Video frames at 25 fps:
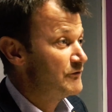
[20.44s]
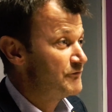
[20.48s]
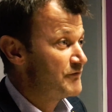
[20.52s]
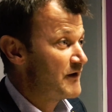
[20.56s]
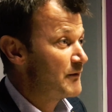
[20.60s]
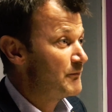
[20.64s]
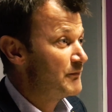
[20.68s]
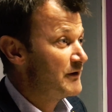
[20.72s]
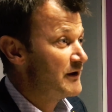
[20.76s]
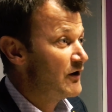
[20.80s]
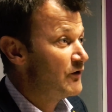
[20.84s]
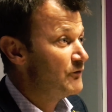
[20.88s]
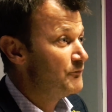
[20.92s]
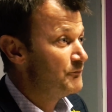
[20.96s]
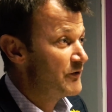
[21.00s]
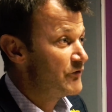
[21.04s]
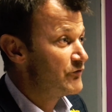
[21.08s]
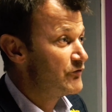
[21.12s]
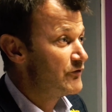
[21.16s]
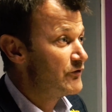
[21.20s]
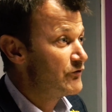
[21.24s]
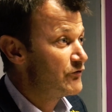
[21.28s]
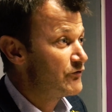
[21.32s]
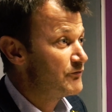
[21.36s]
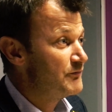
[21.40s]
We're a family-owned
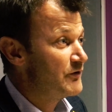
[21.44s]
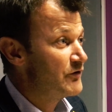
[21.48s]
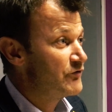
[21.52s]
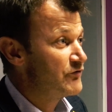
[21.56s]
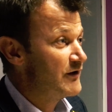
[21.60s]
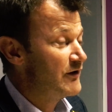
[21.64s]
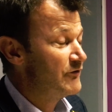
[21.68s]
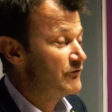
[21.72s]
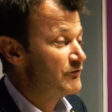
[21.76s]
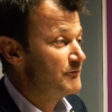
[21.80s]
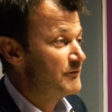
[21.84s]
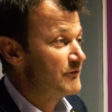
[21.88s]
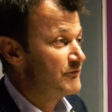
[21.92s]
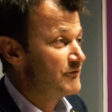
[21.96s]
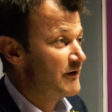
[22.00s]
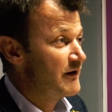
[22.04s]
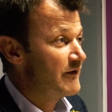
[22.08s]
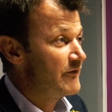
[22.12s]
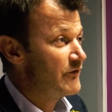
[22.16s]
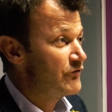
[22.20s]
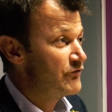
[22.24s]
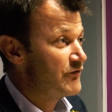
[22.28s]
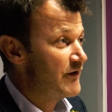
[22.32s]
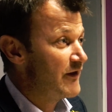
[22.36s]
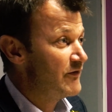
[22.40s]
business. Myself and my
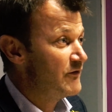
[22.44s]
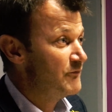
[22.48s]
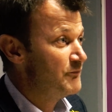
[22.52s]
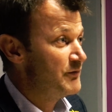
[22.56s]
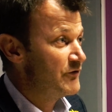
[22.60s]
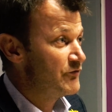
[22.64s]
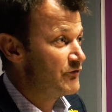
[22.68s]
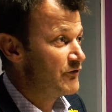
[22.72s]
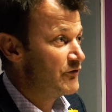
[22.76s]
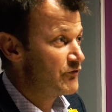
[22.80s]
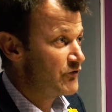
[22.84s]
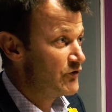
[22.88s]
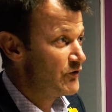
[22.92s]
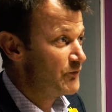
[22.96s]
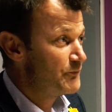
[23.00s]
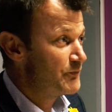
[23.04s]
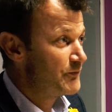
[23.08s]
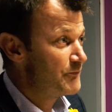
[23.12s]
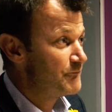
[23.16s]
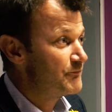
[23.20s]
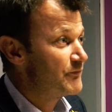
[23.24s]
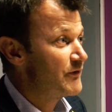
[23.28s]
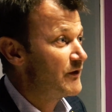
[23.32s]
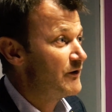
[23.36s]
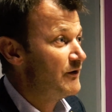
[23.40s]
father set the business
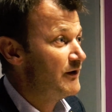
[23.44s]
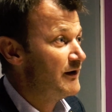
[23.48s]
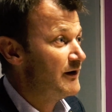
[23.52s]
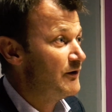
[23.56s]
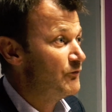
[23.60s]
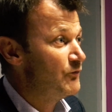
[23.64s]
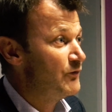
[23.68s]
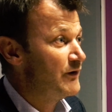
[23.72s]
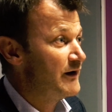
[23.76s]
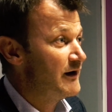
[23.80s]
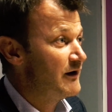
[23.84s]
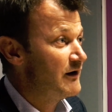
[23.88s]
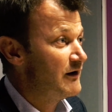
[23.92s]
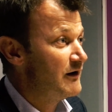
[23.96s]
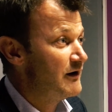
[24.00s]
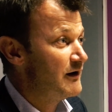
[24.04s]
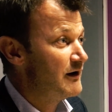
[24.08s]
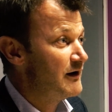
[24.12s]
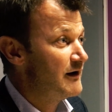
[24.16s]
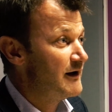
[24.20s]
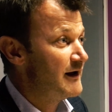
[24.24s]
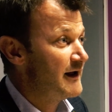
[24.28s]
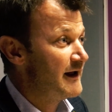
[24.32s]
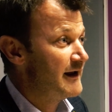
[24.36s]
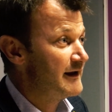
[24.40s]
up. We
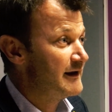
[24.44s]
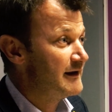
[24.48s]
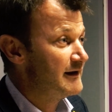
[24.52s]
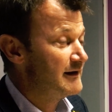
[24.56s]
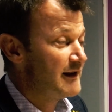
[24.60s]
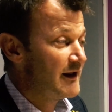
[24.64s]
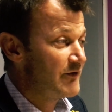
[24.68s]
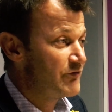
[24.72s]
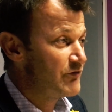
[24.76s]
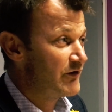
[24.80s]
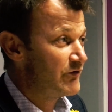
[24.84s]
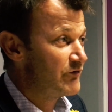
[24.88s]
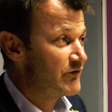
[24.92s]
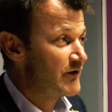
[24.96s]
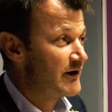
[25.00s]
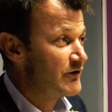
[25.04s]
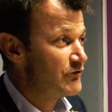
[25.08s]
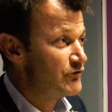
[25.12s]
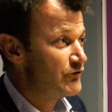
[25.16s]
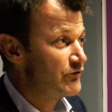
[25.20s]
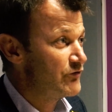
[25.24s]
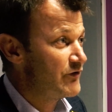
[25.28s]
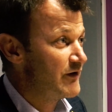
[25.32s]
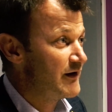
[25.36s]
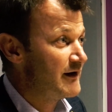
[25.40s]
are a lettings
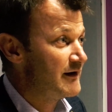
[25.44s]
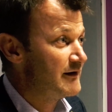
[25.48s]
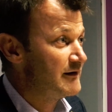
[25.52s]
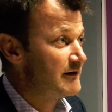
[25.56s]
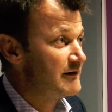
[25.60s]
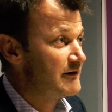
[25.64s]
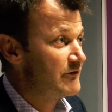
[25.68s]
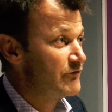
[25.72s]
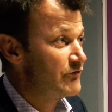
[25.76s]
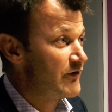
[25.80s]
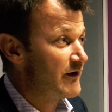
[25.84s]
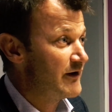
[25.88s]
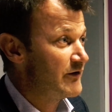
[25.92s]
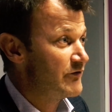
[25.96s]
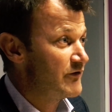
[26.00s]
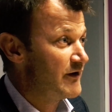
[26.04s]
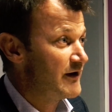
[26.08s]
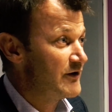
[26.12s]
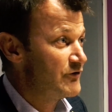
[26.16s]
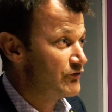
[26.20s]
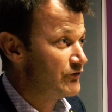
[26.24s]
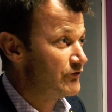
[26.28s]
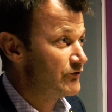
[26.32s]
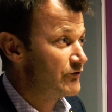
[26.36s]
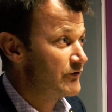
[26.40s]
agent and an
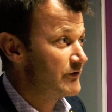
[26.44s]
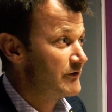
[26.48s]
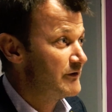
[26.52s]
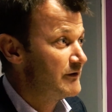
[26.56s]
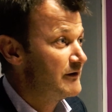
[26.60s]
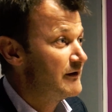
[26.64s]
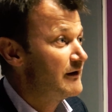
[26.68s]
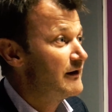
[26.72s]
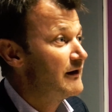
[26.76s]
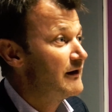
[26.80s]
estate agent.